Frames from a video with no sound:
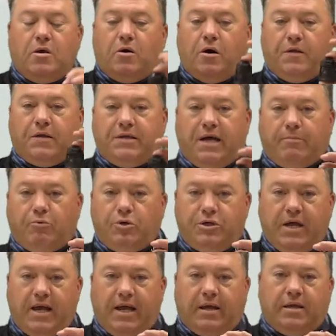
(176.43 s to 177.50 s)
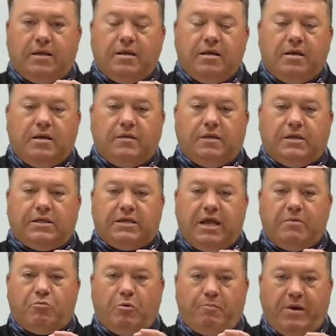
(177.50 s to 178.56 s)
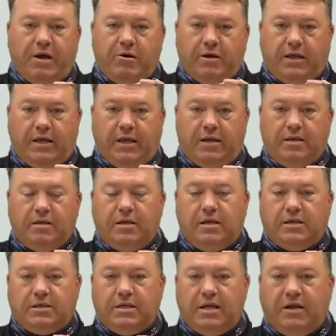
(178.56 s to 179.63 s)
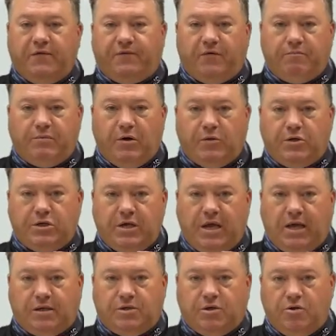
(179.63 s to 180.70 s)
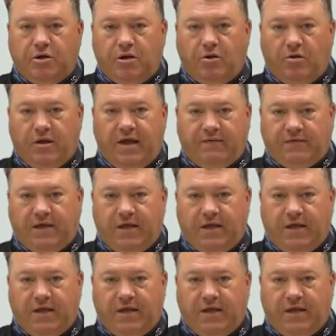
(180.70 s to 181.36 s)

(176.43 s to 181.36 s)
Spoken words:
On the double check, the same repair kit is needed for both checks, so you can only have to